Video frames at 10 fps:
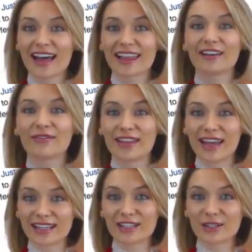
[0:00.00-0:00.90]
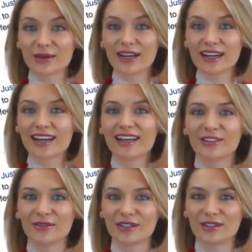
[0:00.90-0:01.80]
that if they can do it,
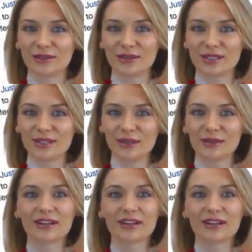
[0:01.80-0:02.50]
you can do it too.